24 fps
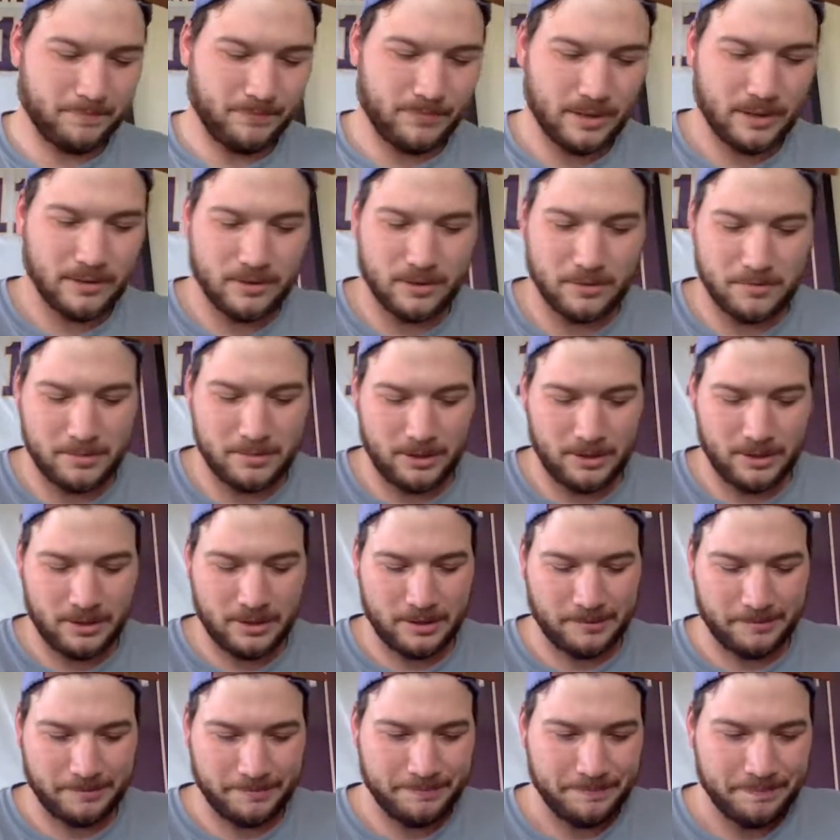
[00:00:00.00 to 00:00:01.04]
That's gonna be
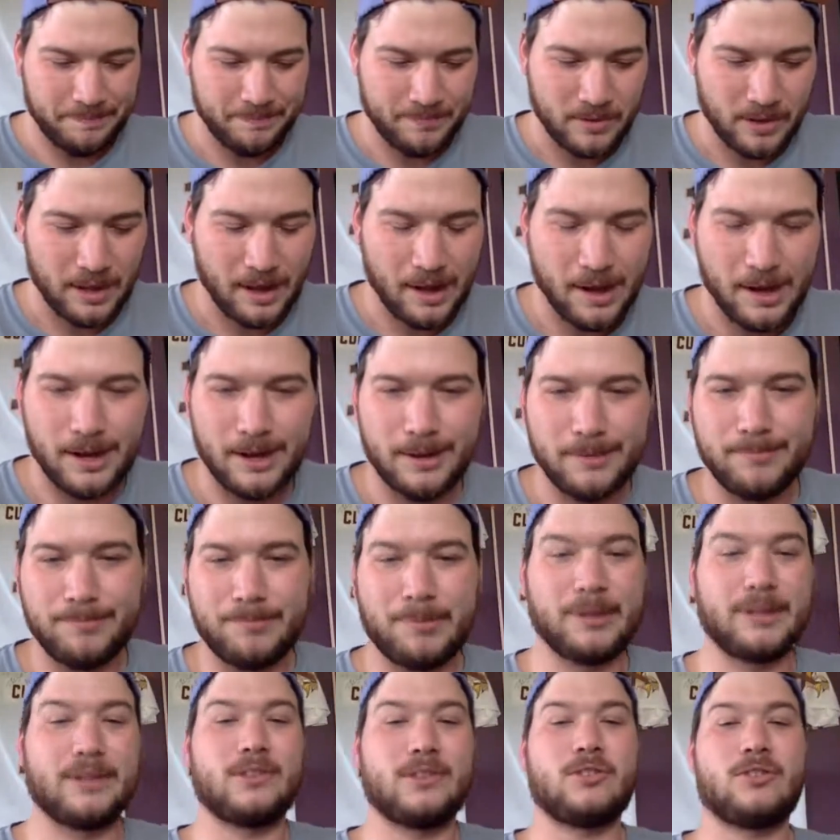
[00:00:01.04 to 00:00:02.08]
good. Um,
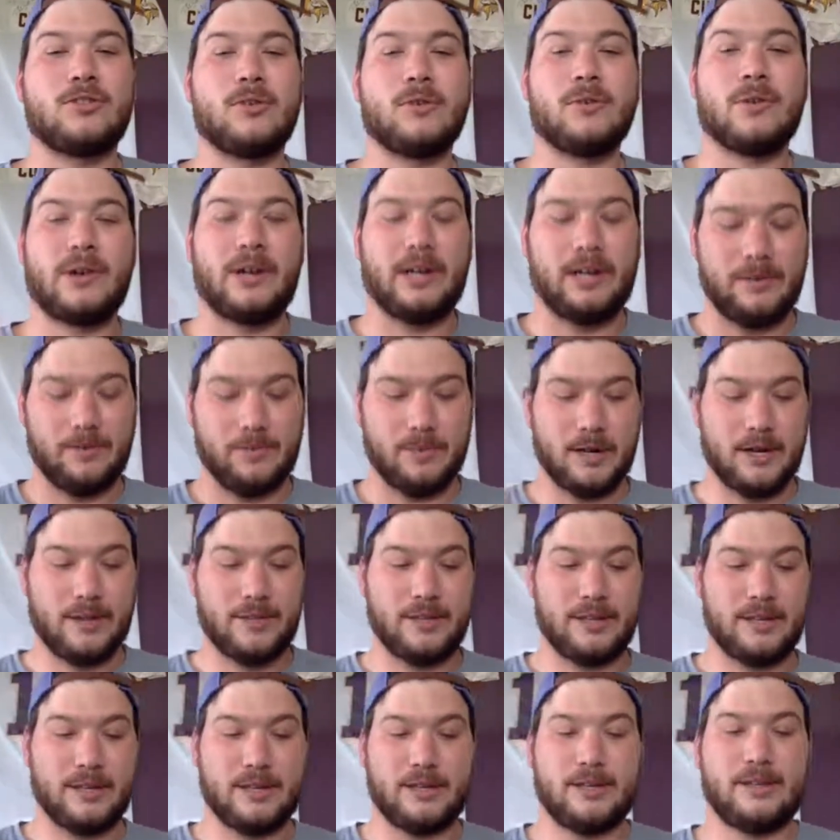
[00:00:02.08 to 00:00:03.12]
but story while
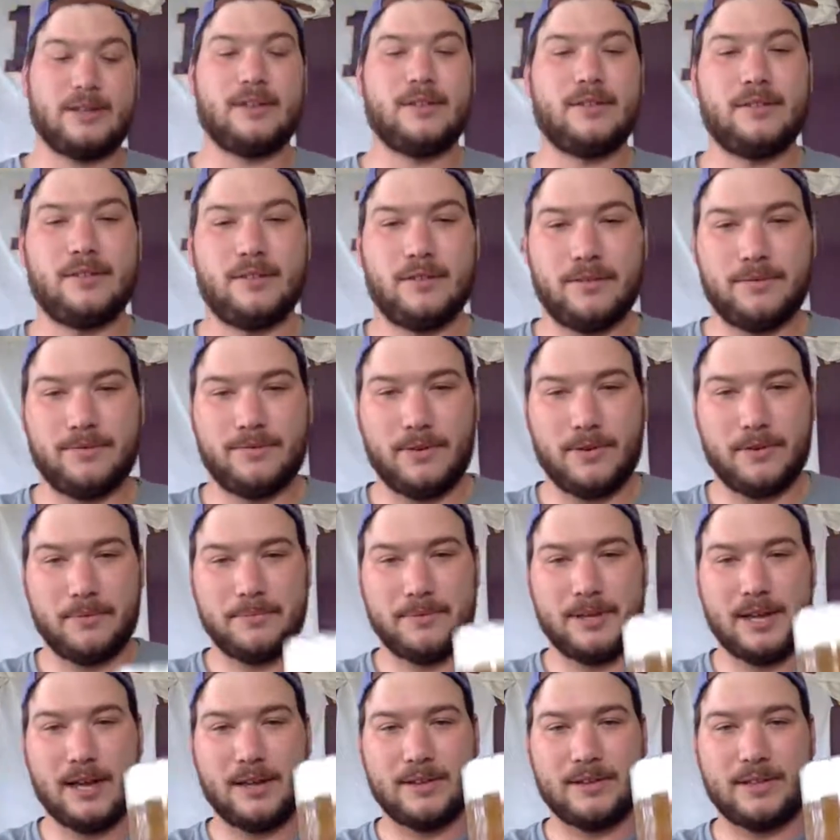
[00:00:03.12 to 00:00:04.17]
the uh, the foam
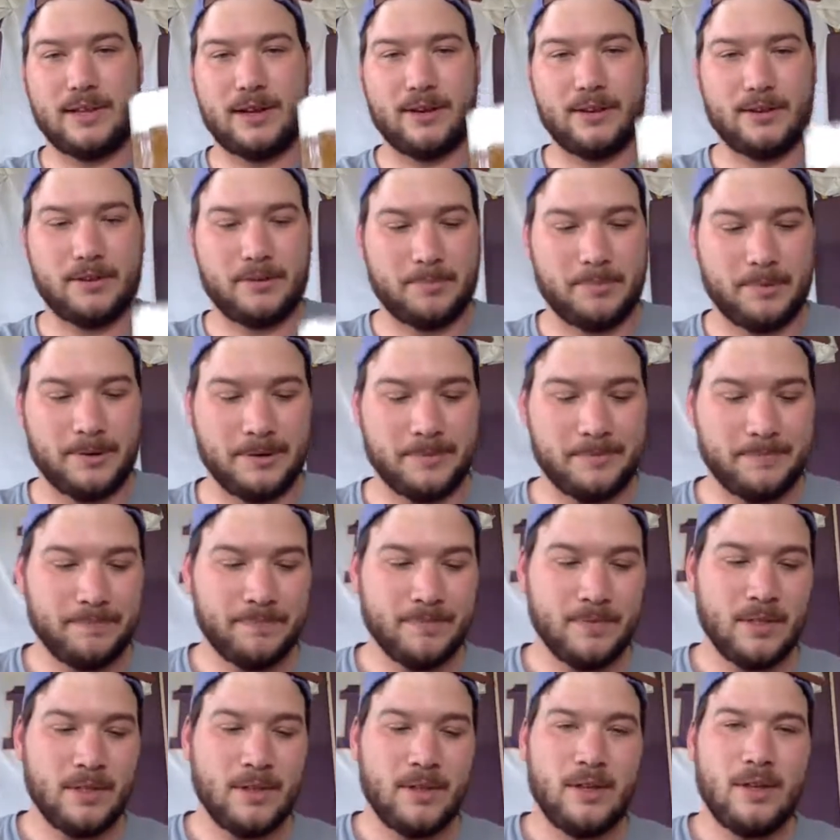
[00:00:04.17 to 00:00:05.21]
dies down a little bit,
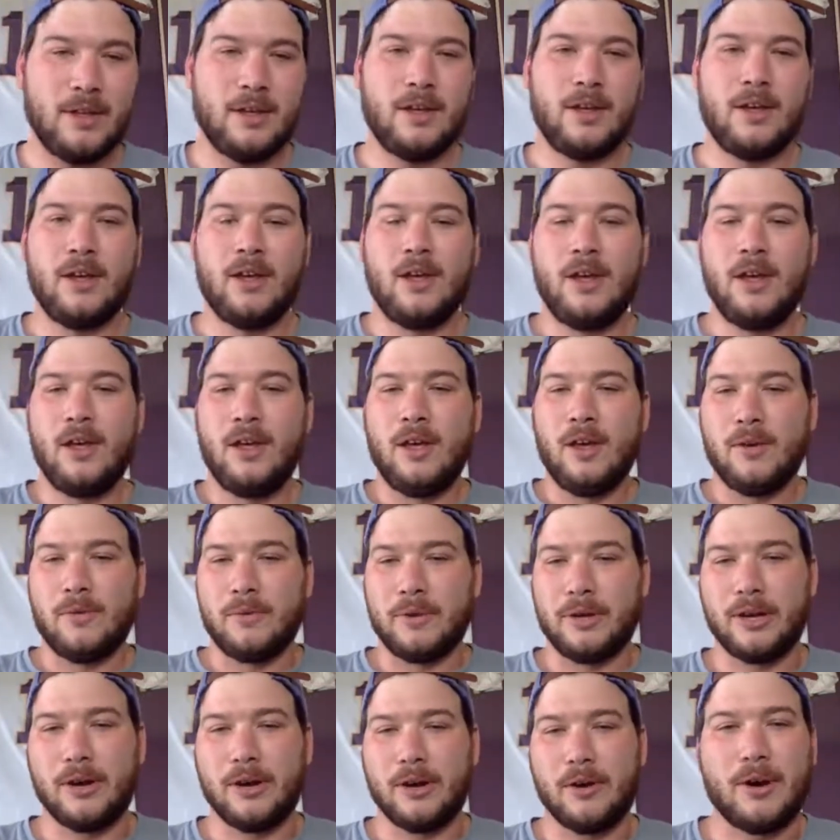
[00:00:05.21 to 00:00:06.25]
we
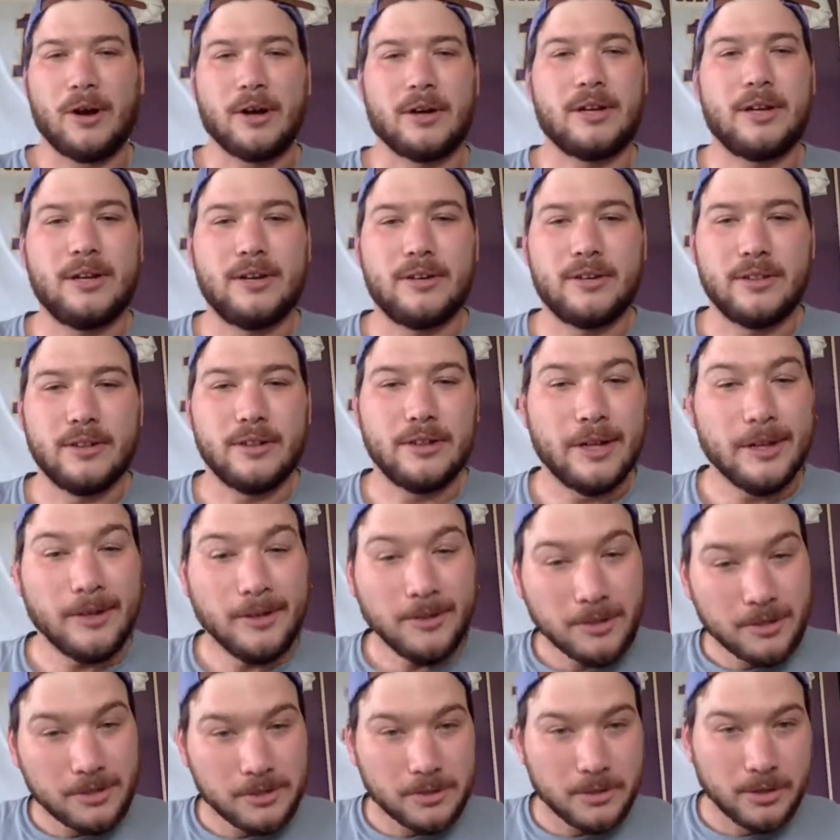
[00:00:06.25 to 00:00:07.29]
go walking into the
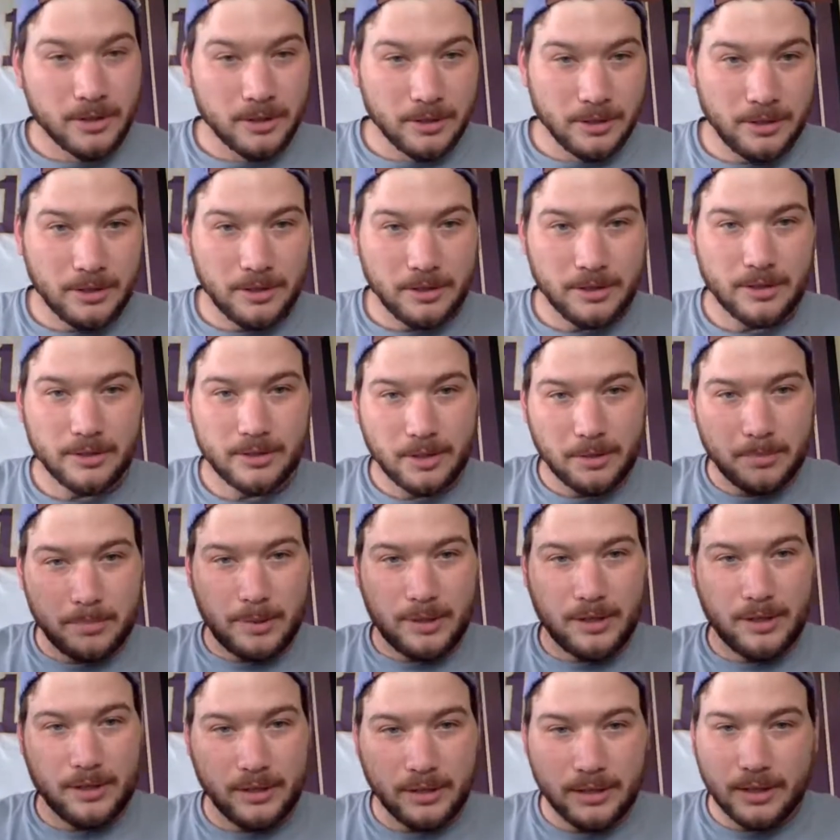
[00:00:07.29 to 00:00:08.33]
liquor store because up
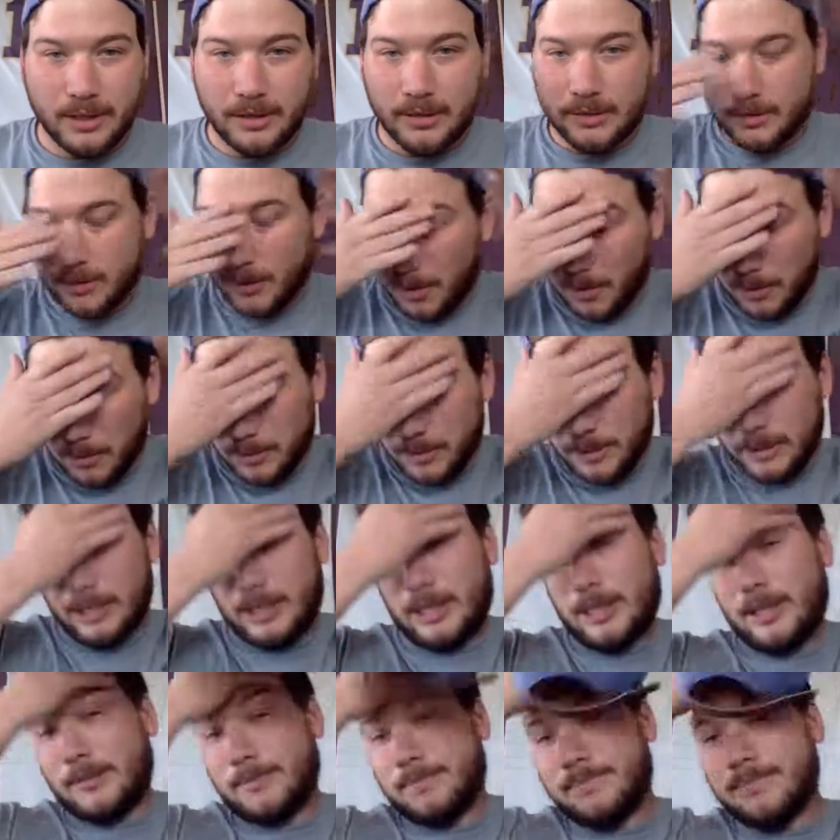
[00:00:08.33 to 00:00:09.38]
here, you know, it's
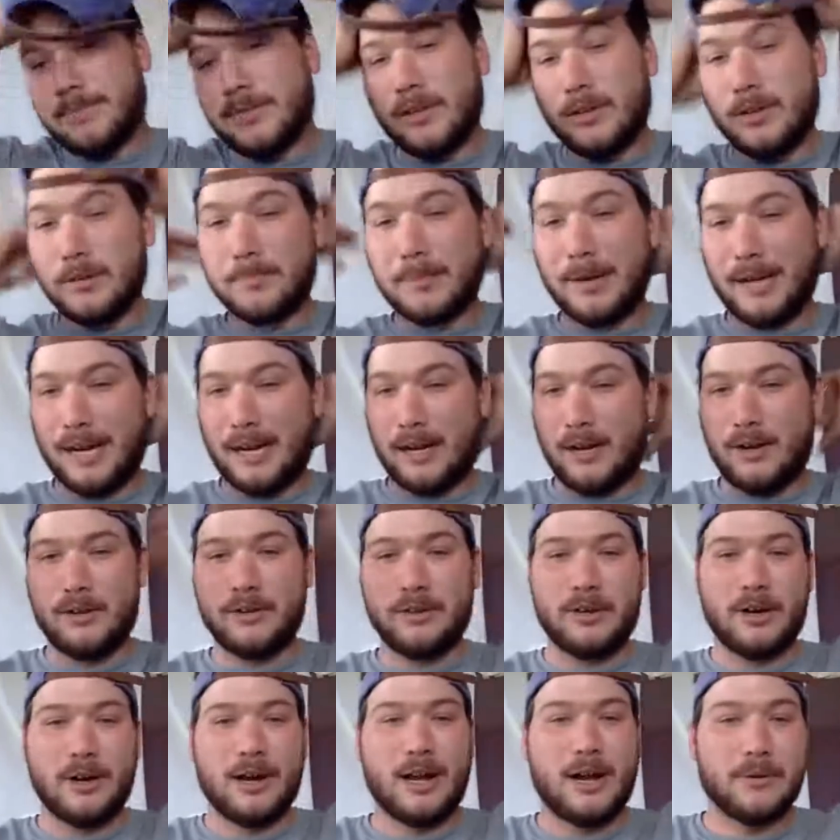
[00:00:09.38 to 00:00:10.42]
only you can buy all
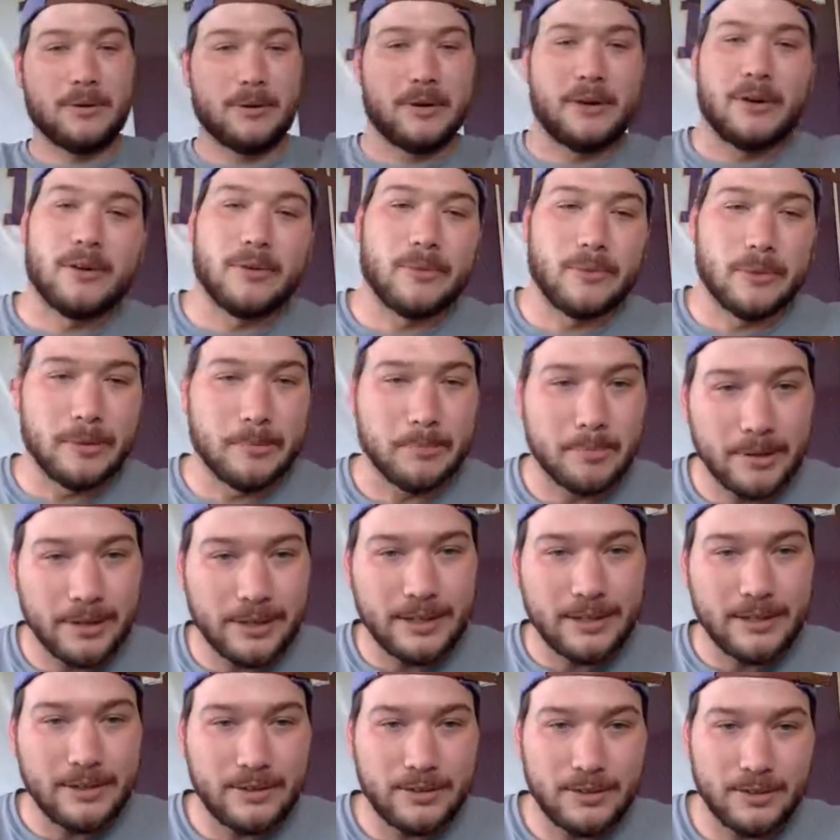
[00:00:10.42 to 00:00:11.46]
your alcohol in one
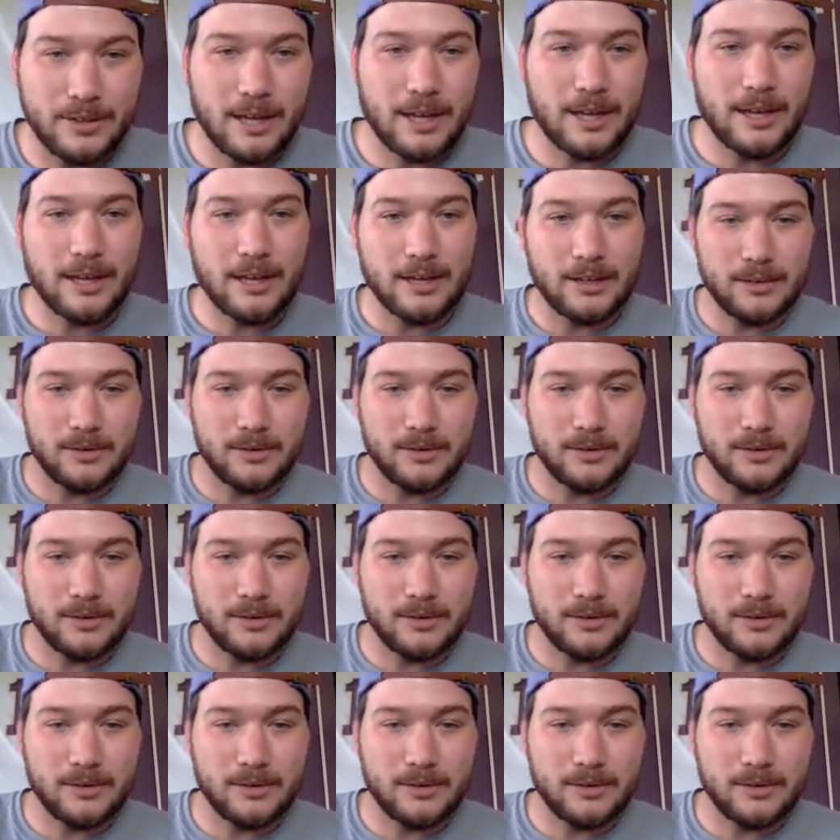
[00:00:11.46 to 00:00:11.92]
place. You can't get yeah.